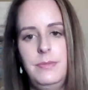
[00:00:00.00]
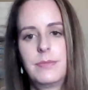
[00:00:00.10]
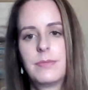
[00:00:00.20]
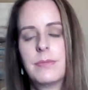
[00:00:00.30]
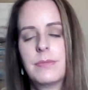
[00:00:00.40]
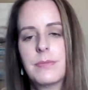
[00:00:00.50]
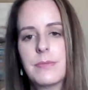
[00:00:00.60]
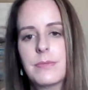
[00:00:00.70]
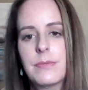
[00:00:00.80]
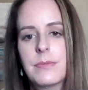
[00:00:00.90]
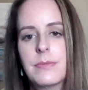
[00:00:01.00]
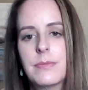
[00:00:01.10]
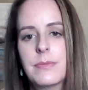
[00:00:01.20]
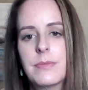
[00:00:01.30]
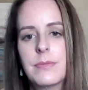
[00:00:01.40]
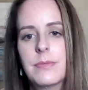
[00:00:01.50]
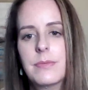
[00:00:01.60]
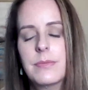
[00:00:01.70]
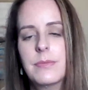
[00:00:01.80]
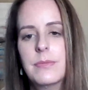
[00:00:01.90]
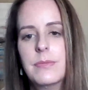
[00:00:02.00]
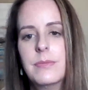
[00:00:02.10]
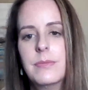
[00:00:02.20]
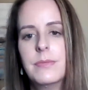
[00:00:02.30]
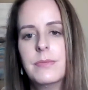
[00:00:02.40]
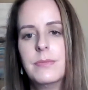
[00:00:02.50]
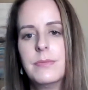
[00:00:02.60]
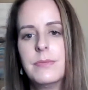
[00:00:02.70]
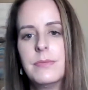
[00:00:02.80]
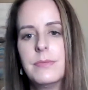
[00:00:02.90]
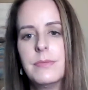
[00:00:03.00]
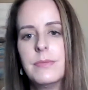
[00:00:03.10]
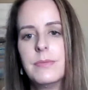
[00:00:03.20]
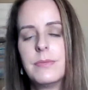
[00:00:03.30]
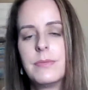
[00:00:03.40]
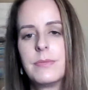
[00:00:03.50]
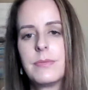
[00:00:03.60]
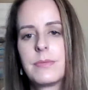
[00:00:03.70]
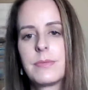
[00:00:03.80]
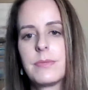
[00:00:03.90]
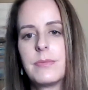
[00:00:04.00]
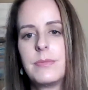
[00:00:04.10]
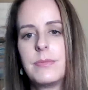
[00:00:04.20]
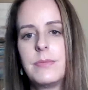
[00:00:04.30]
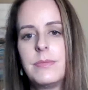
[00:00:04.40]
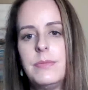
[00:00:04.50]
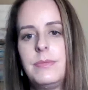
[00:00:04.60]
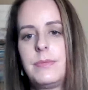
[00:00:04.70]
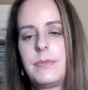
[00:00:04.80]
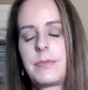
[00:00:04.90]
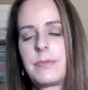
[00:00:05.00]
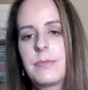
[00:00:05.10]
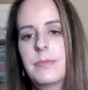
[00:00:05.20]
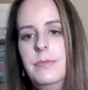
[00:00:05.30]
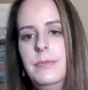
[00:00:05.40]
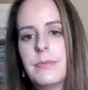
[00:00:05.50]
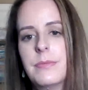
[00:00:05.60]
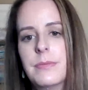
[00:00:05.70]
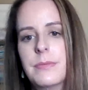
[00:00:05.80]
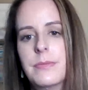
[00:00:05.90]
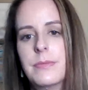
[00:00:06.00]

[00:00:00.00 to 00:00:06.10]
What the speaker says: (not speaking)